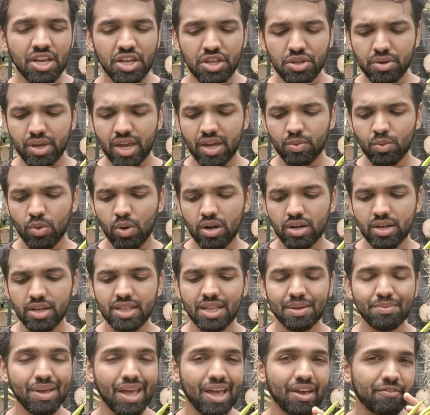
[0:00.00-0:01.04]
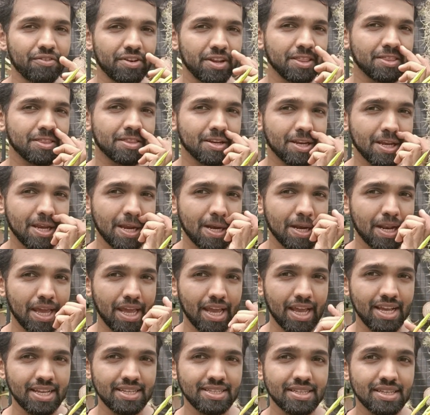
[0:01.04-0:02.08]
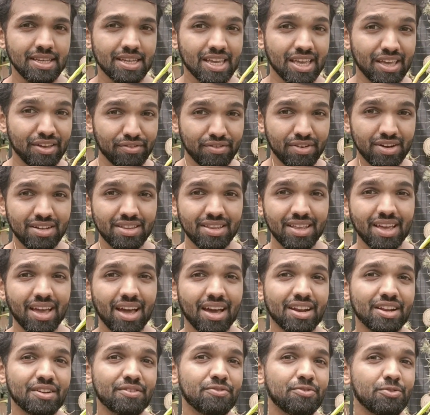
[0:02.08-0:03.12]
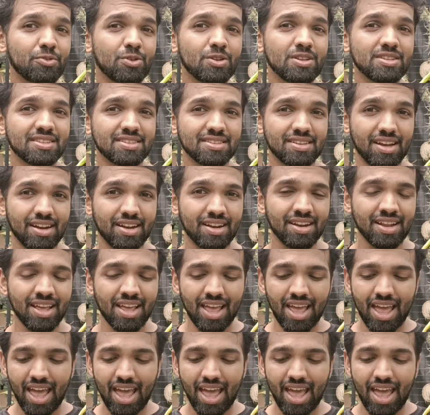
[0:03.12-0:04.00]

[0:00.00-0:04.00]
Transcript: you can water them every 3 days given they are in full sun.